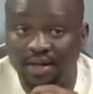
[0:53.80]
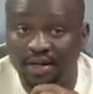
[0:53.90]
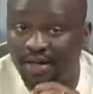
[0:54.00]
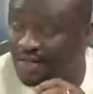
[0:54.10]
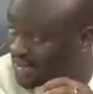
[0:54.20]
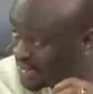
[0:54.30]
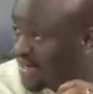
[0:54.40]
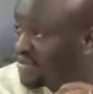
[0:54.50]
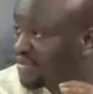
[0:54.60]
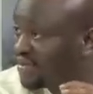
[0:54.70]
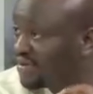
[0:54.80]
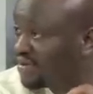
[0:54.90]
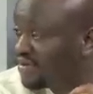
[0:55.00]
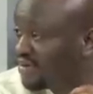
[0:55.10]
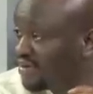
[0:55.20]
In this country,
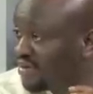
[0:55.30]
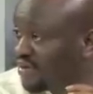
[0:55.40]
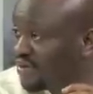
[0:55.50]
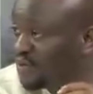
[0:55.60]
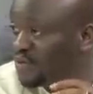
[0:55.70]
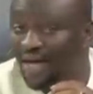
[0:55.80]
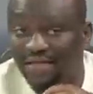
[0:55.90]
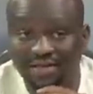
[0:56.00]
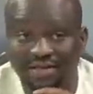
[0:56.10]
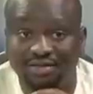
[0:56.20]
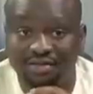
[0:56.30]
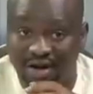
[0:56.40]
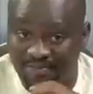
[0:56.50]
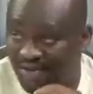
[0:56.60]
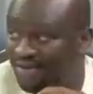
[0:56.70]
we are still
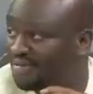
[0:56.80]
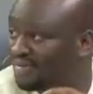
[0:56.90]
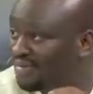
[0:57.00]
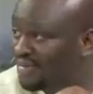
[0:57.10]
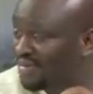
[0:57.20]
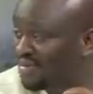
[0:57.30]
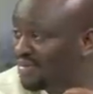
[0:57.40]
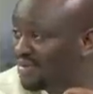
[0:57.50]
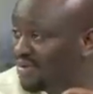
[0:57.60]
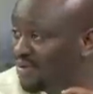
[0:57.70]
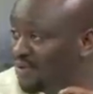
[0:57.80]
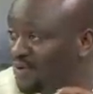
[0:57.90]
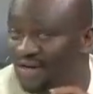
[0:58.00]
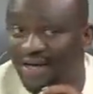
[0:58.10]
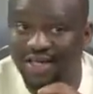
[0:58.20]
grappling
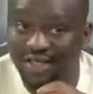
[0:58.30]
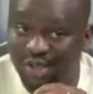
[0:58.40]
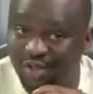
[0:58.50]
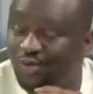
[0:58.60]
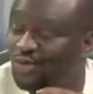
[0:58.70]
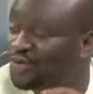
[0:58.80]
with the issue